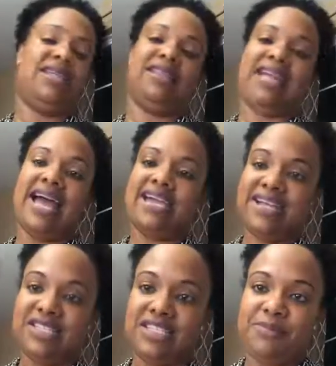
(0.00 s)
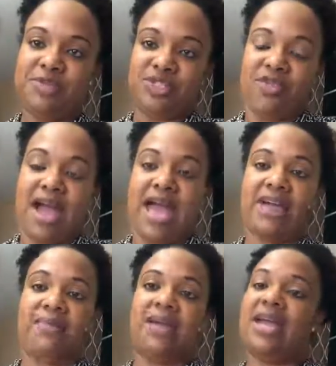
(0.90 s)
like and
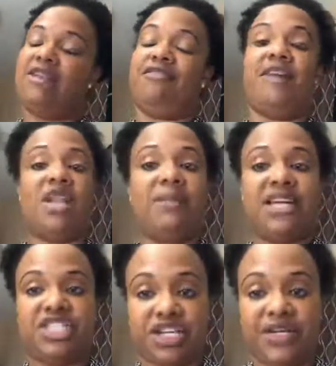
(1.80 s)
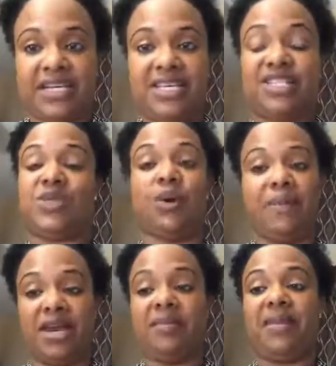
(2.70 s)
subscribe and follow my journey to a
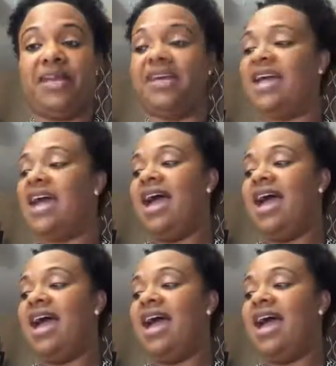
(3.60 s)
better me.